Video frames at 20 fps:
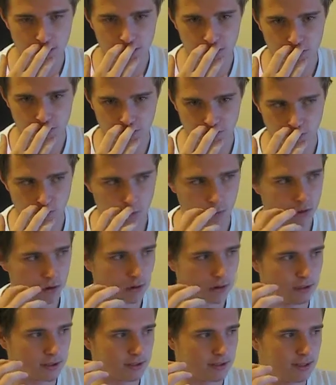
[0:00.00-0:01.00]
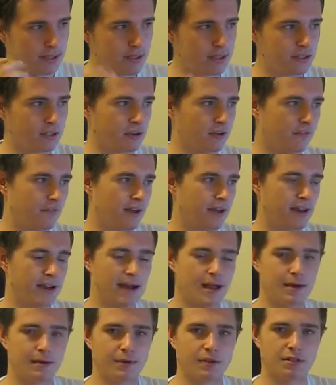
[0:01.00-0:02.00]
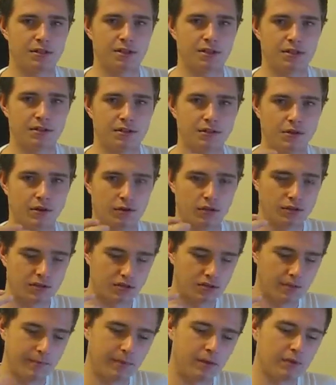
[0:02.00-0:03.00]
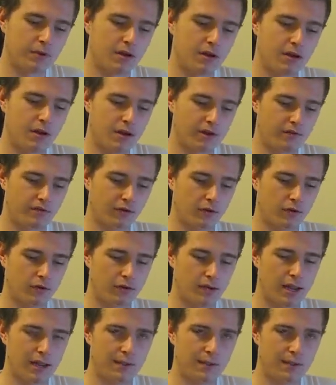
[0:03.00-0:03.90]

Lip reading: So what I did is I found out how much it costs to build an iPhone.